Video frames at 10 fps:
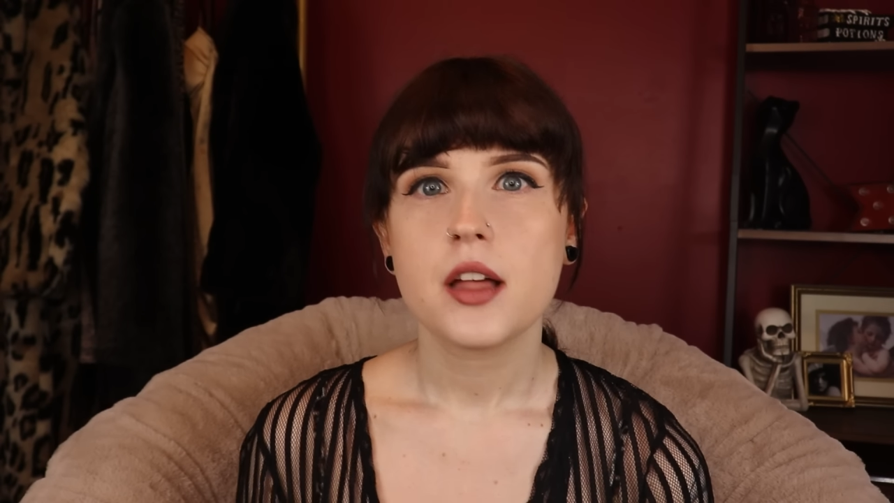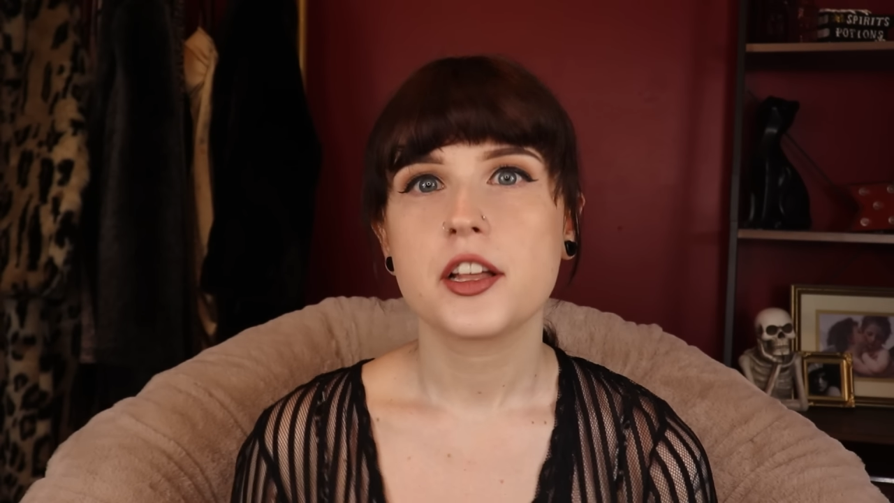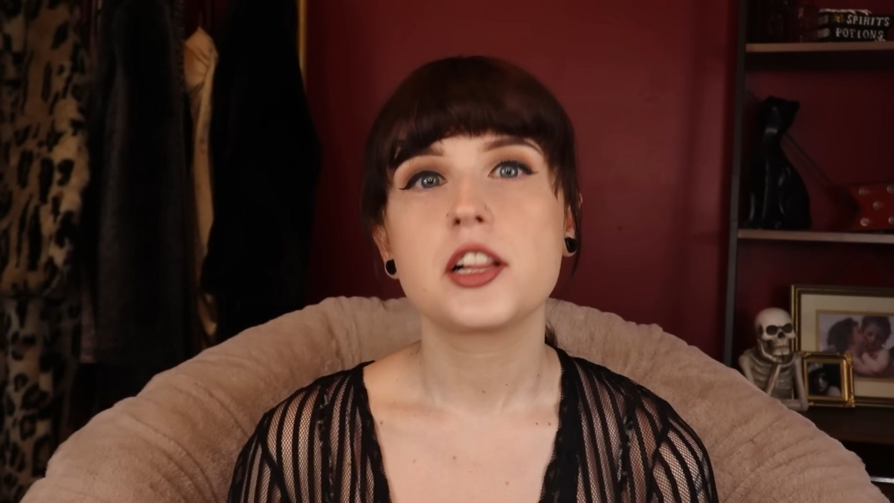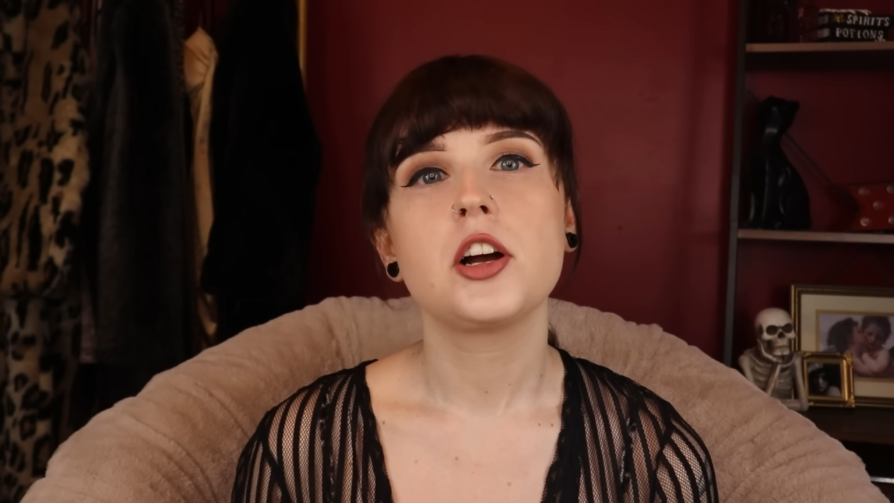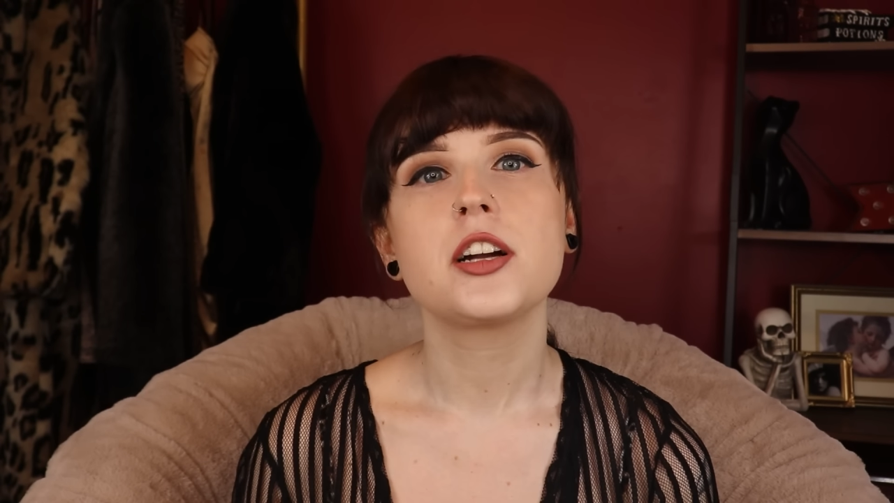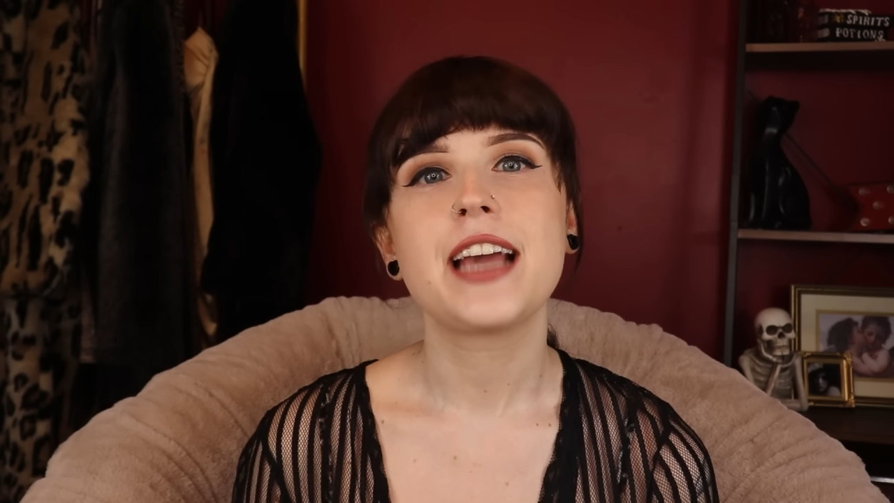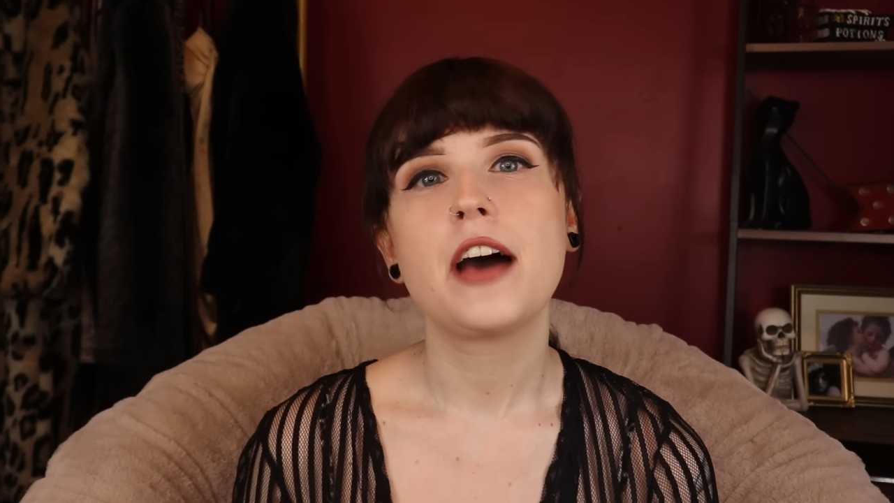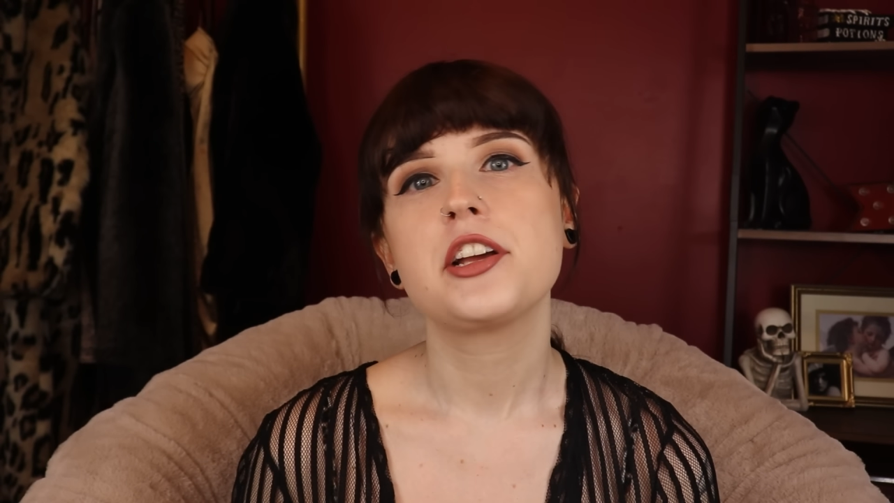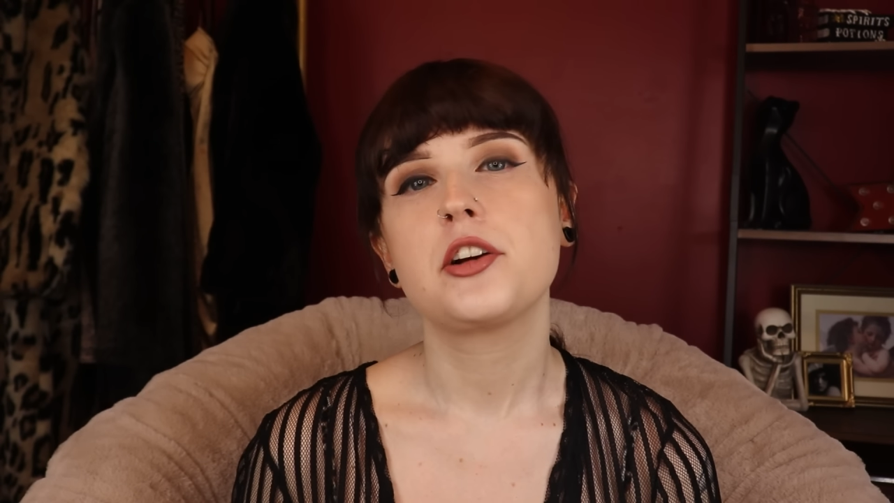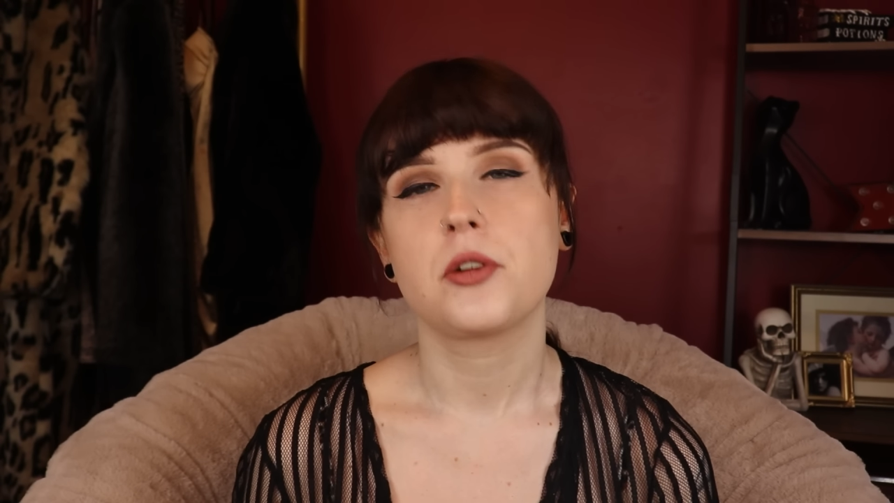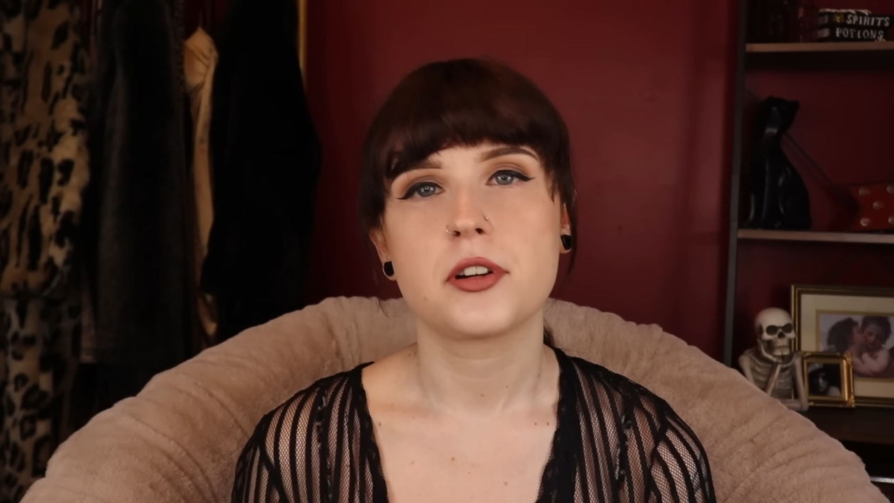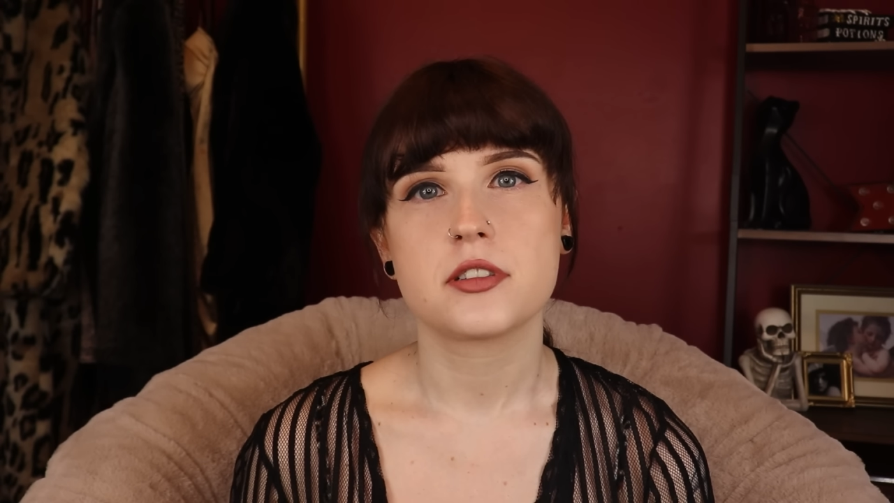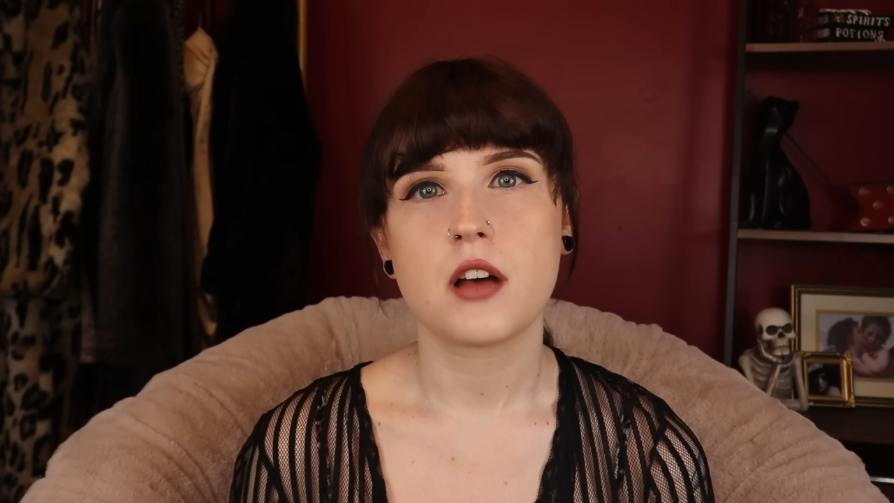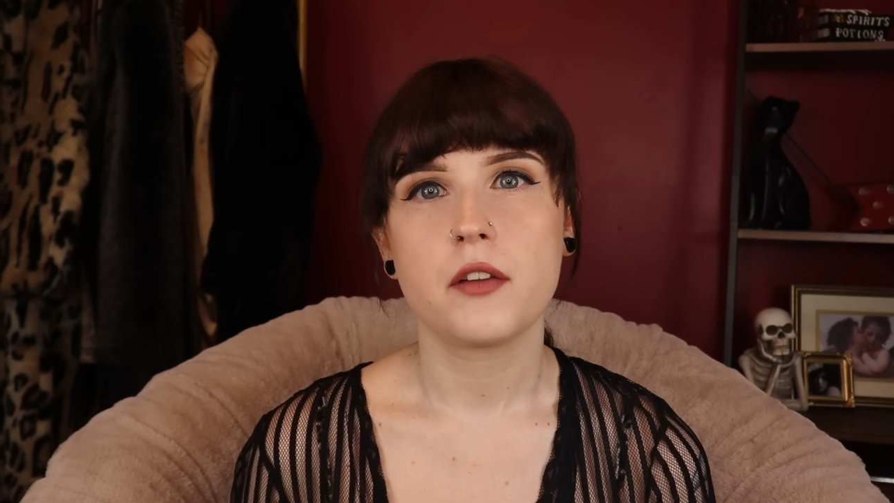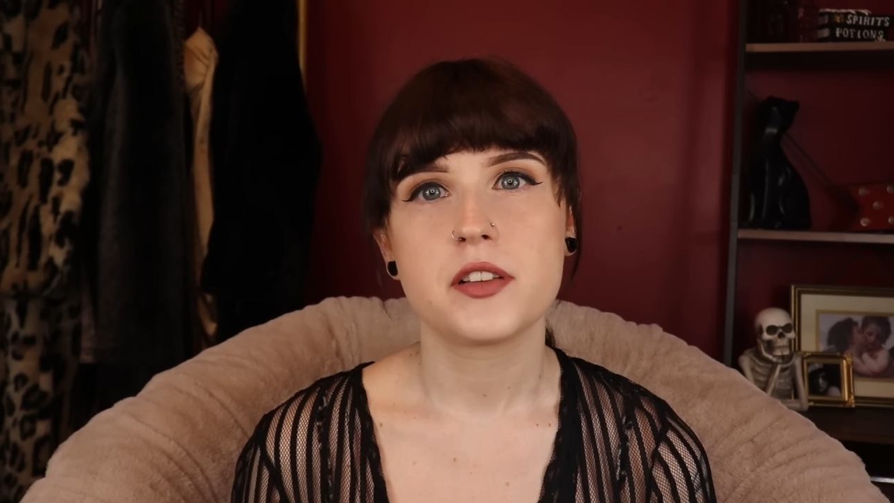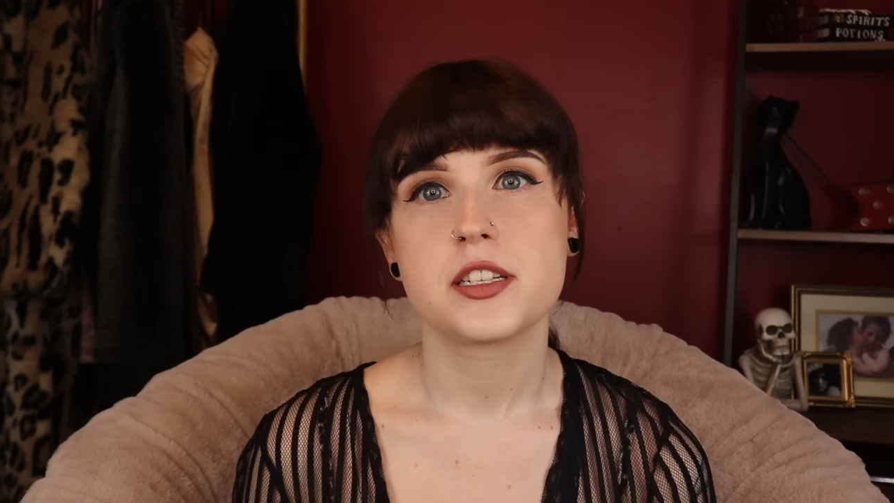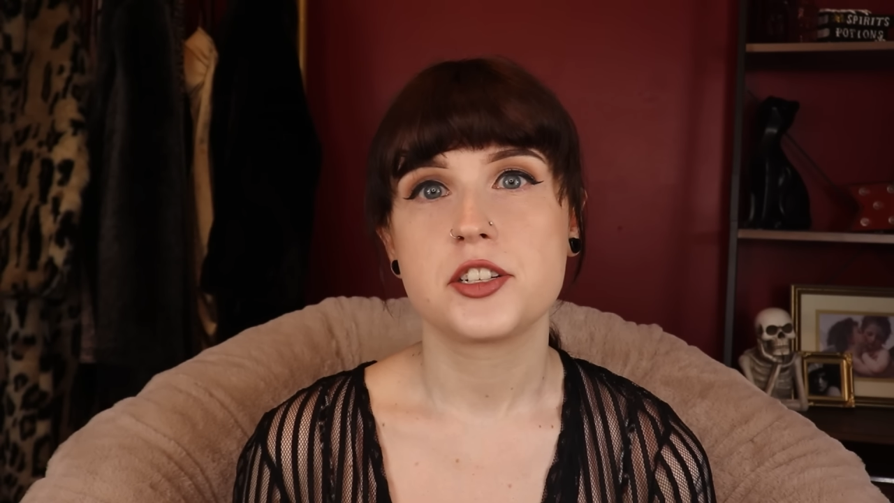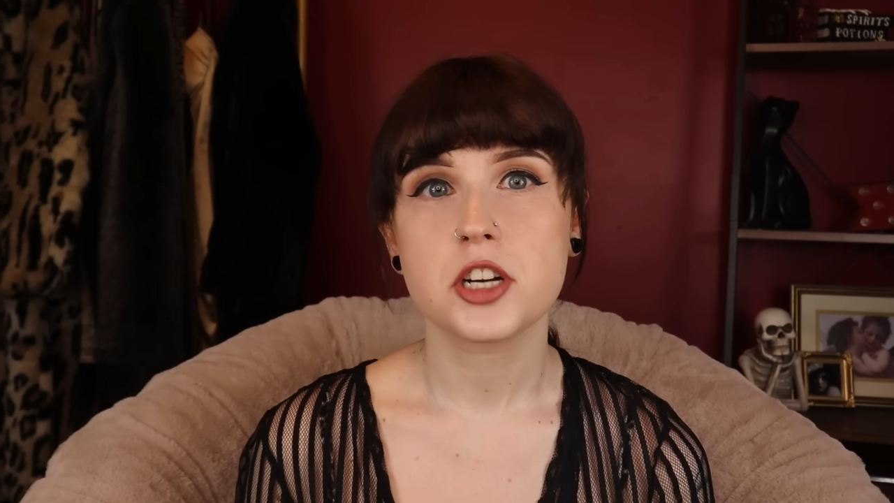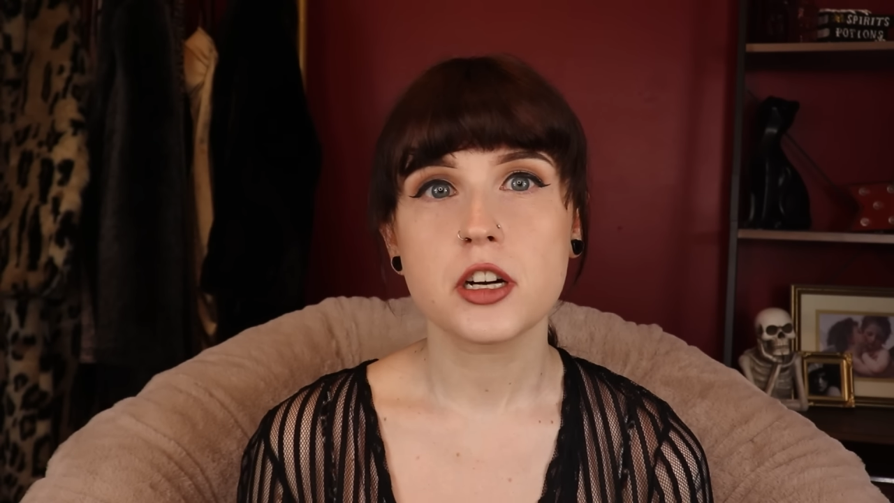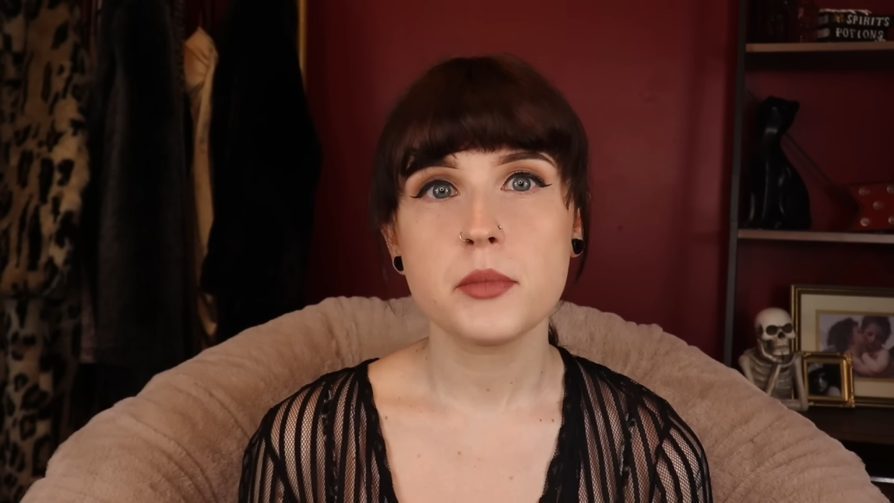The Clark County Coroner's Office
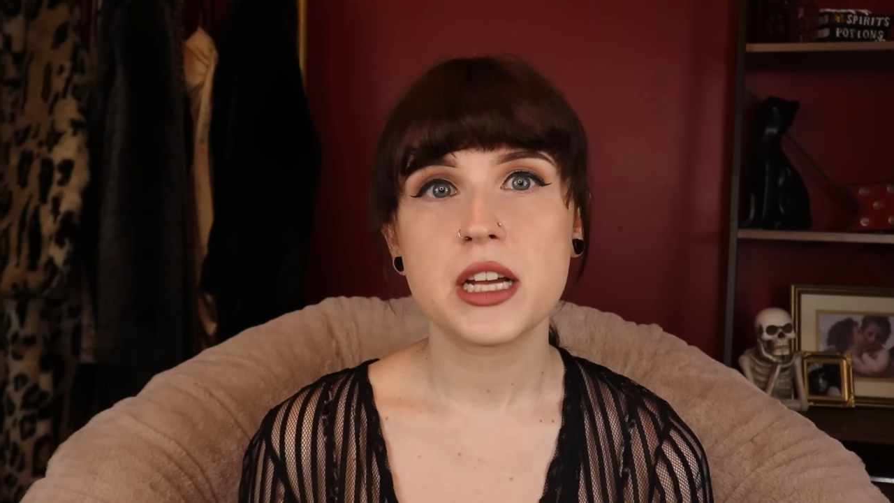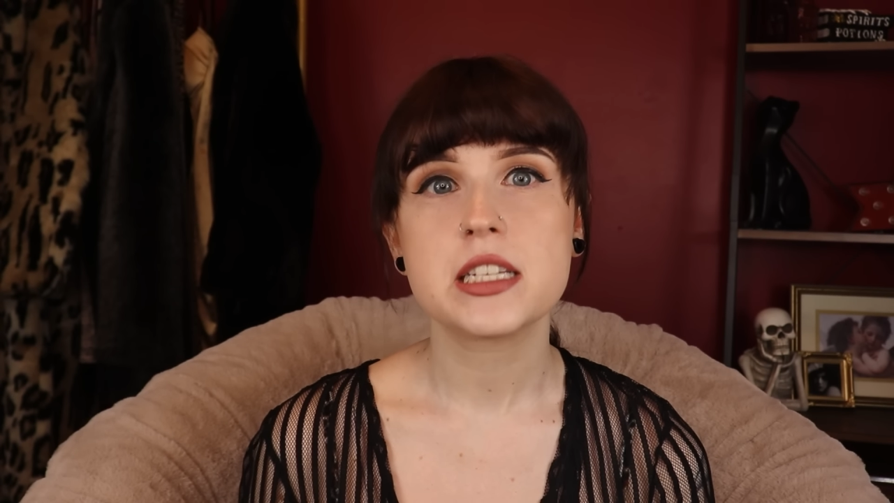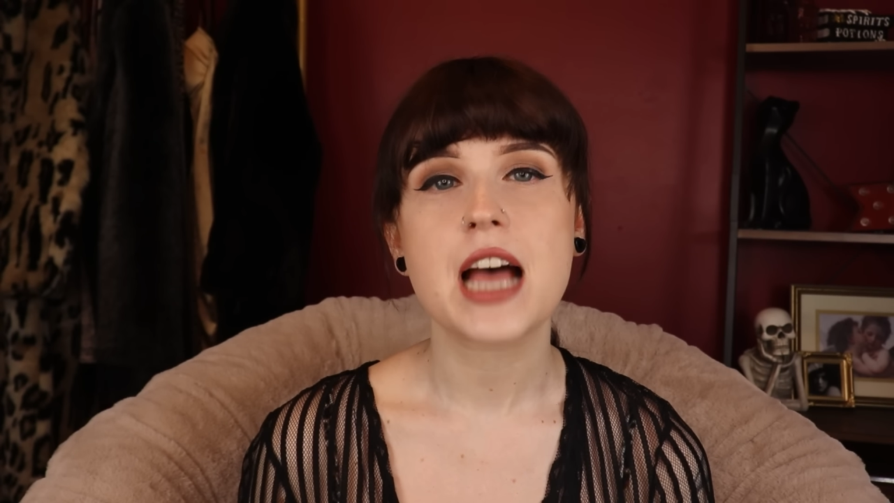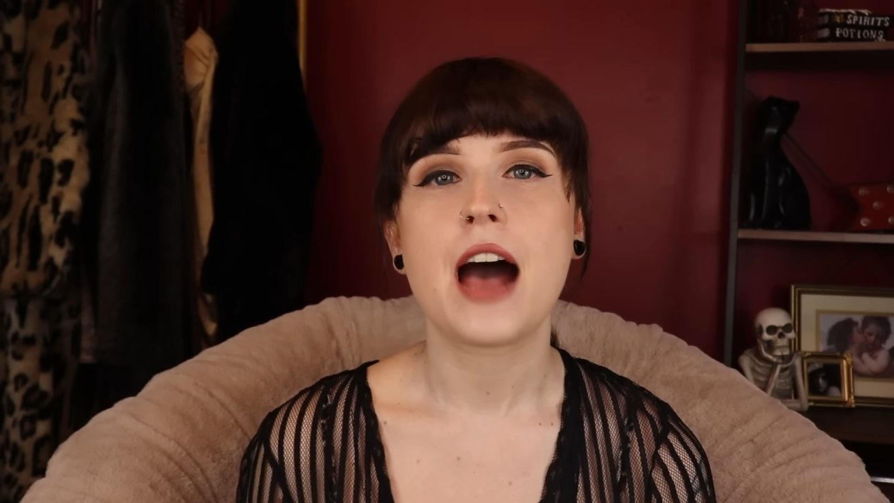determined,